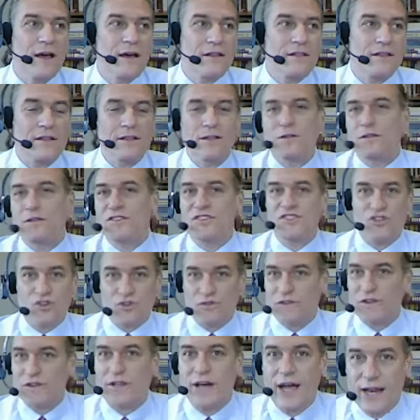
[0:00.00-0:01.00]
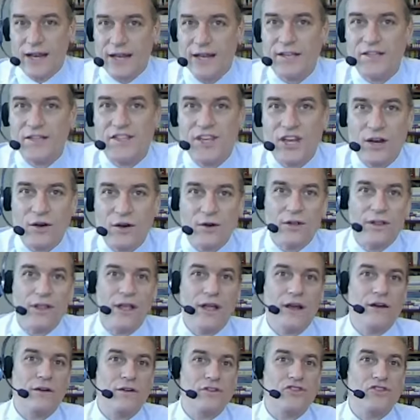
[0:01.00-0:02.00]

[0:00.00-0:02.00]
the little silver linings here and there.